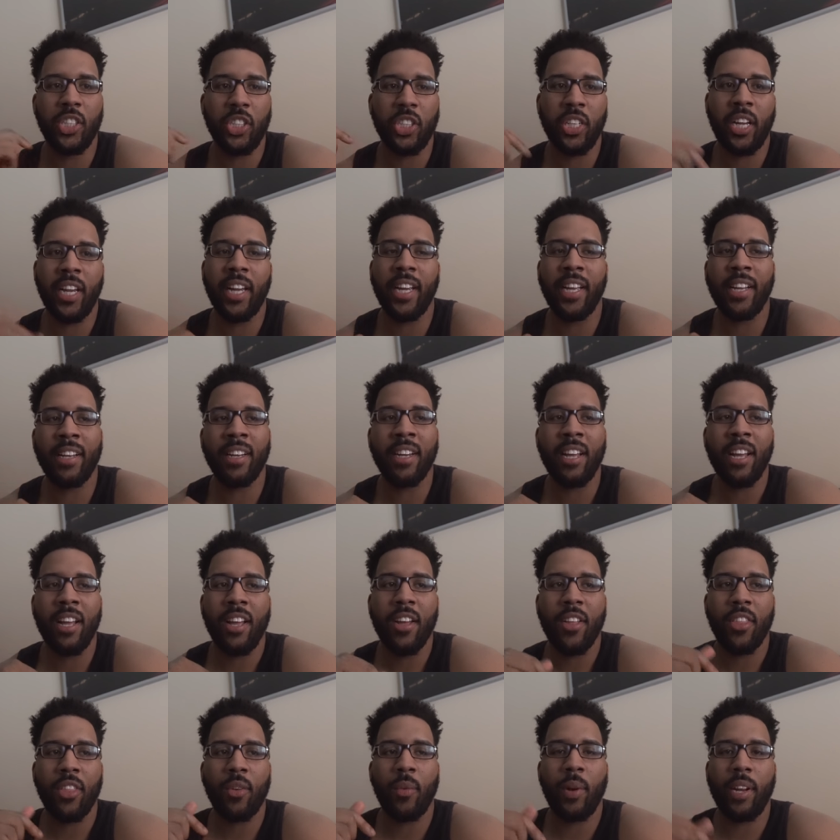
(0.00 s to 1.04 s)
Shane
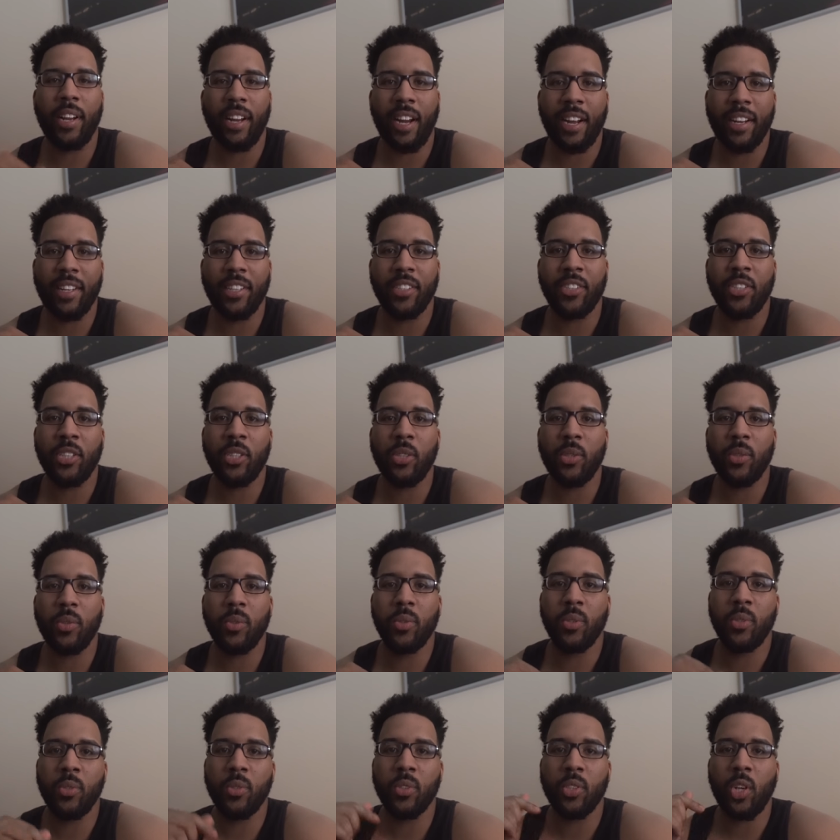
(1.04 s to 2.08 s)
392
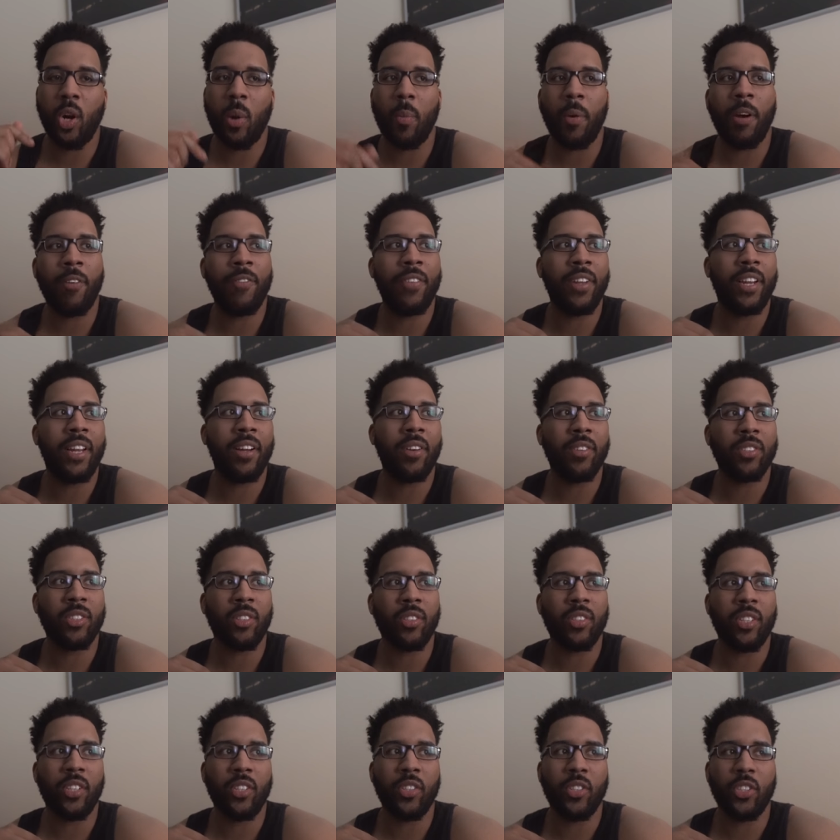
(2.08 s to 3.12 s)
who saw my videos
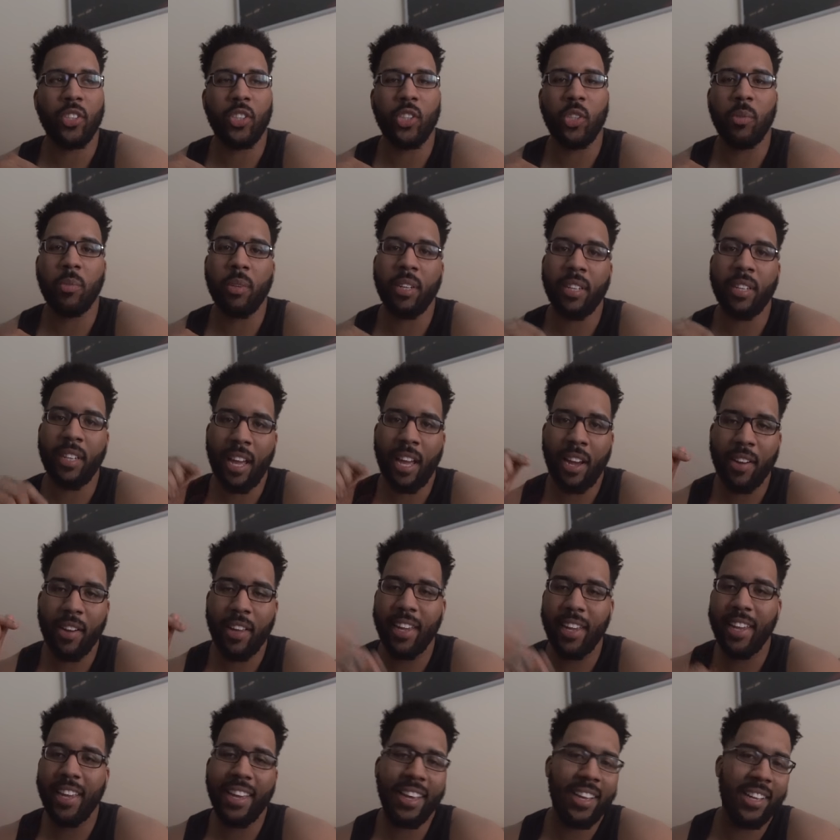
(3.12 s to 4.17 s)
on YouTube and now
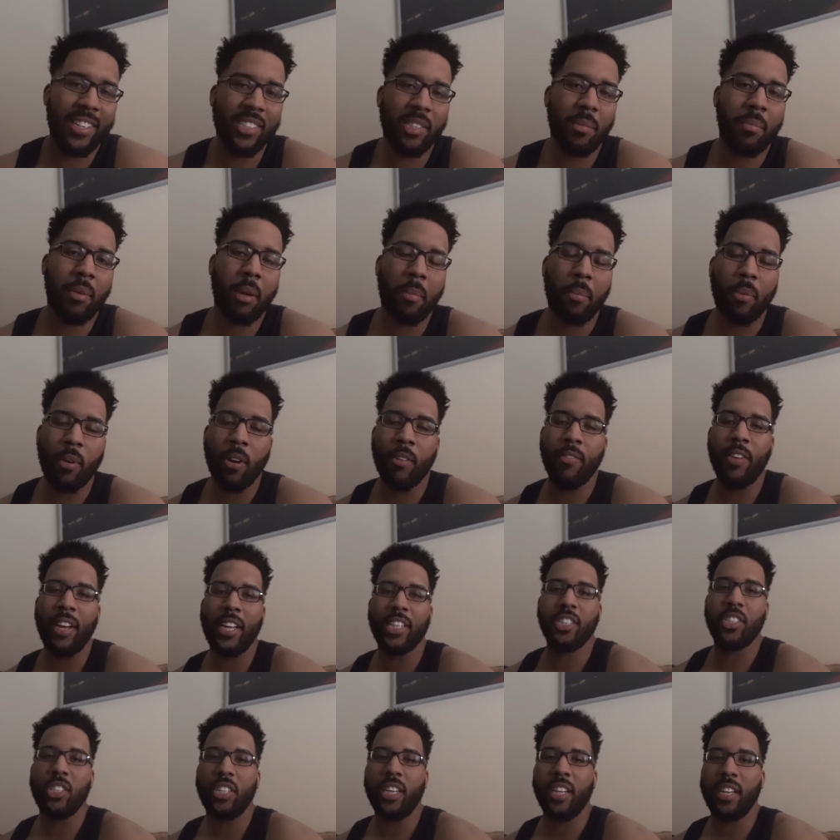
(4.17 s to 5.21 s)
he is a member of
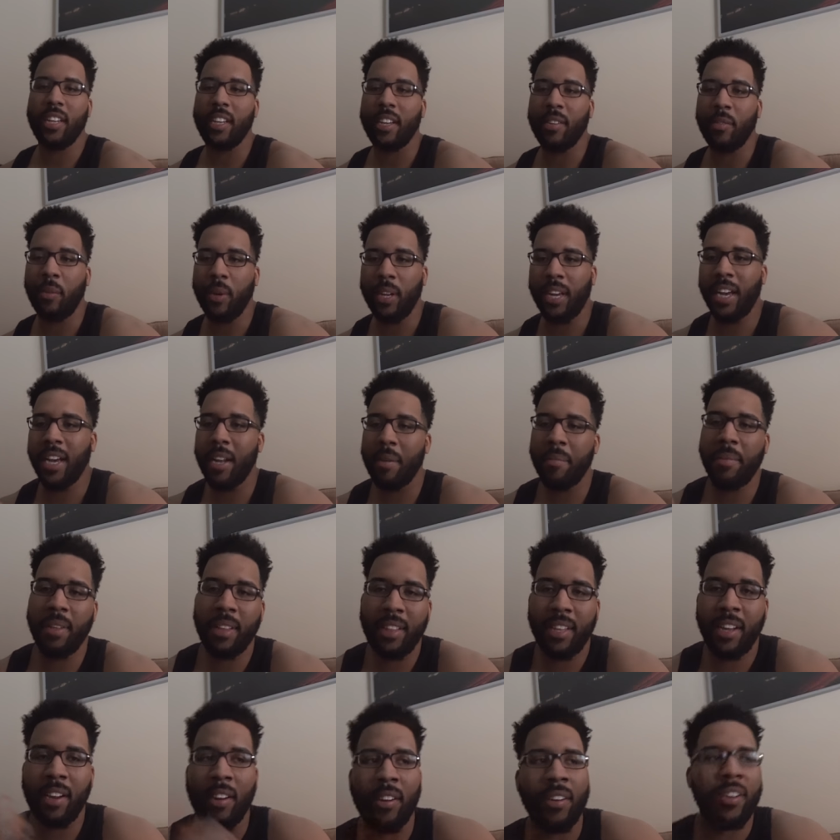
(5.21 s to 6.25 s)
HT and we got him in
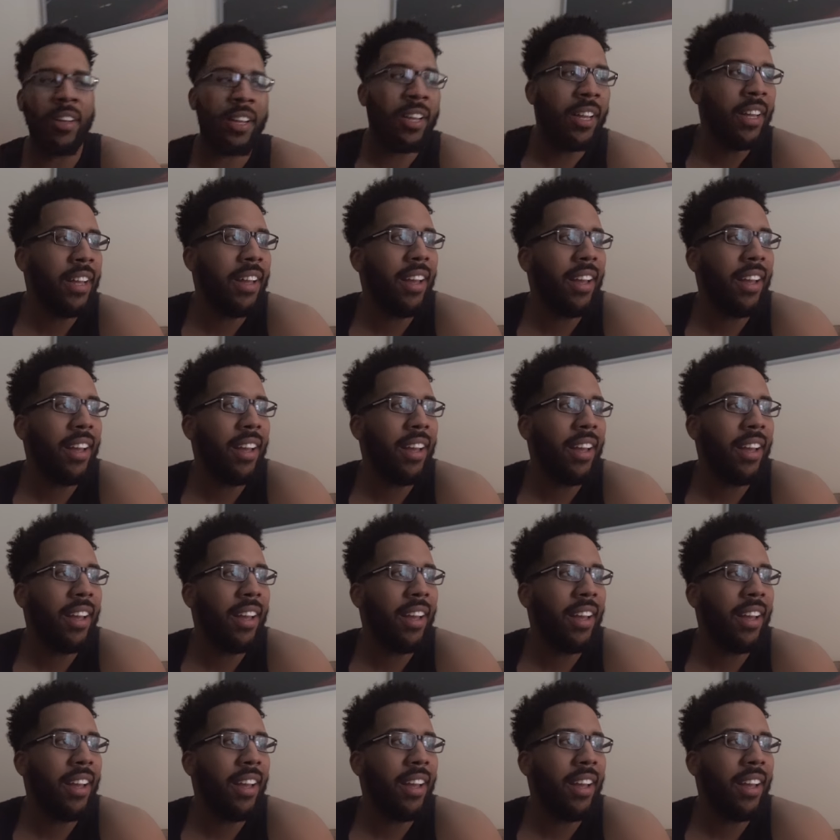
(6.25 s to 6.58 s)
there